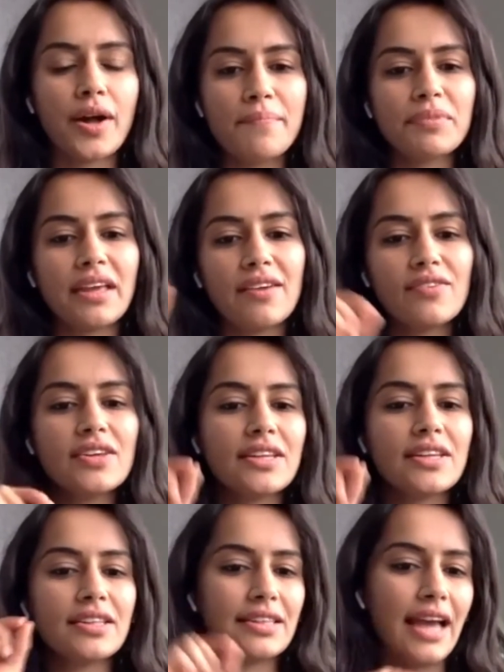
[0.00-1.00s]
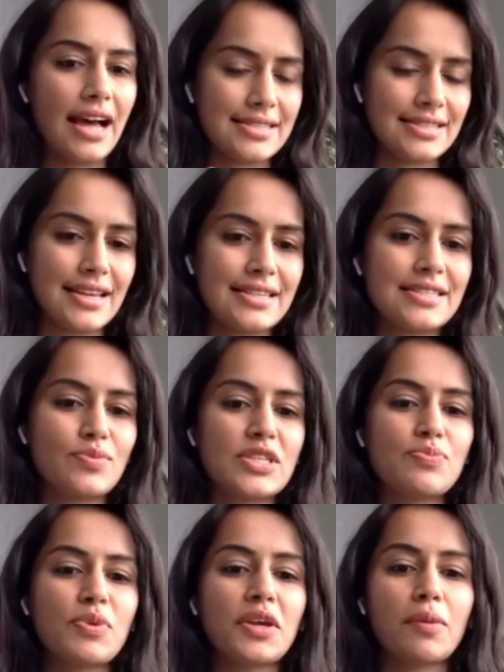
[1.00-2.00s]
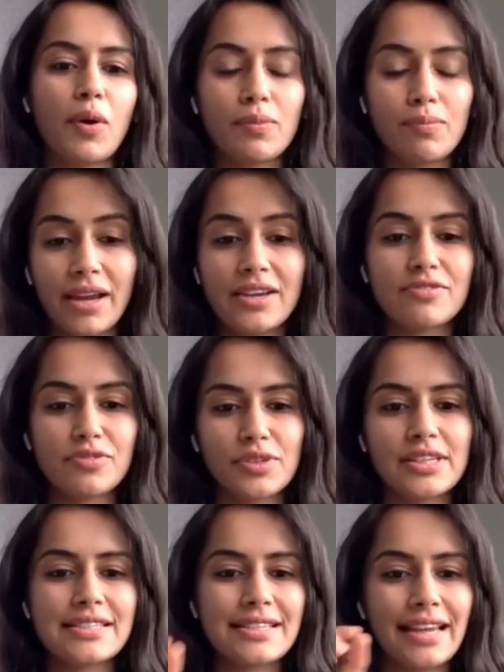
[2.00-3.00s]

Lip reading: even in the asanas we speak about mindfulness,